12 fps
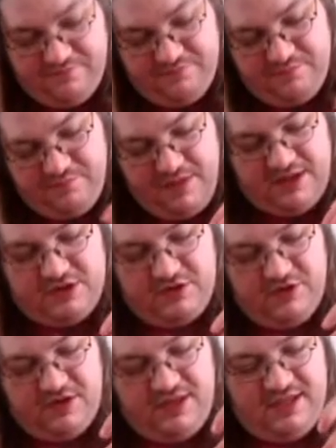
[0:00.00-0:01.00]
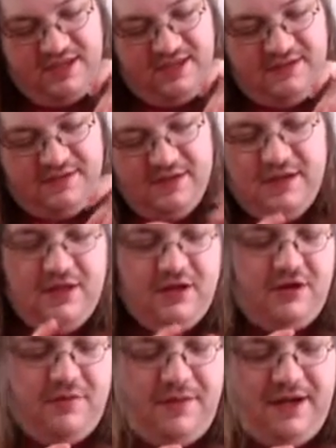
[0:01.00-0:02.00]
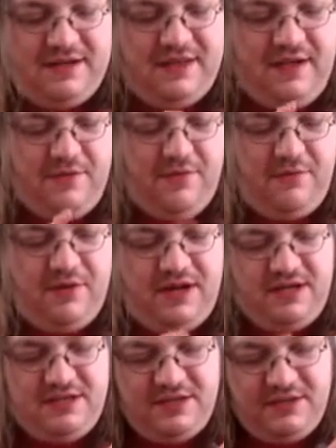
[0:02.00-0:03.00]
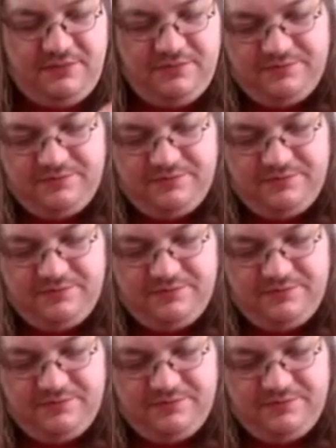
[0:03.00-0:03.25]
Megazord-y thing. Come back to that when we need to.